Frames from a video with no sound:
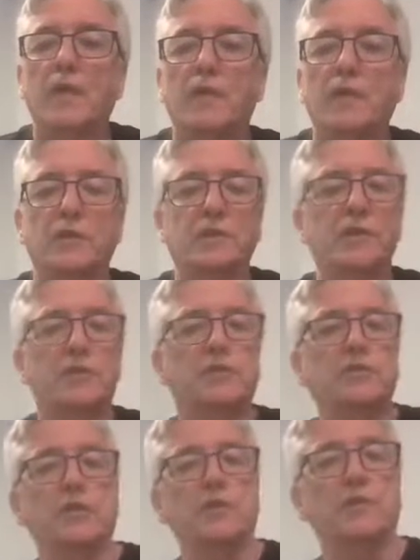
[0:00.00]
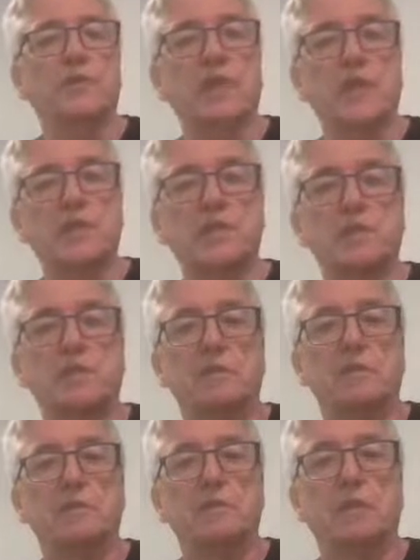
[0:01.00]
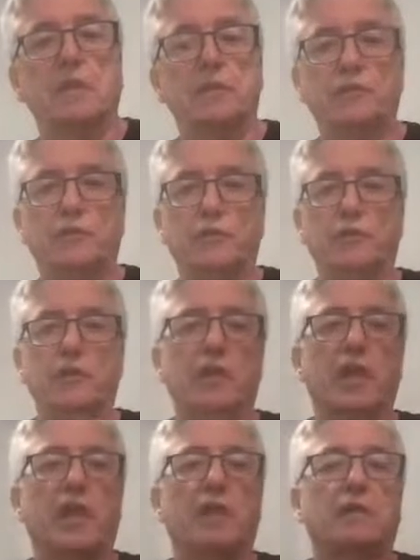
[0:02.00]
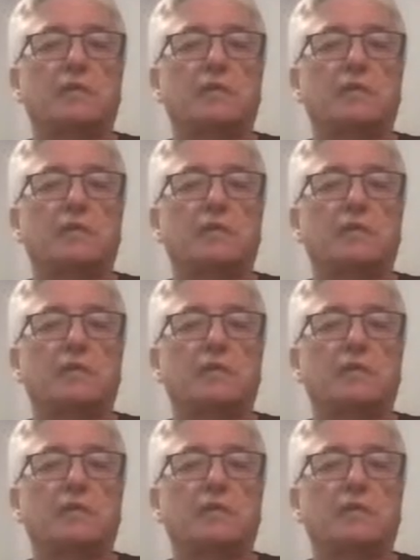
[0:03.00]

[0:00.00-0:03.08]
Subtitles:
You know, to do this, you create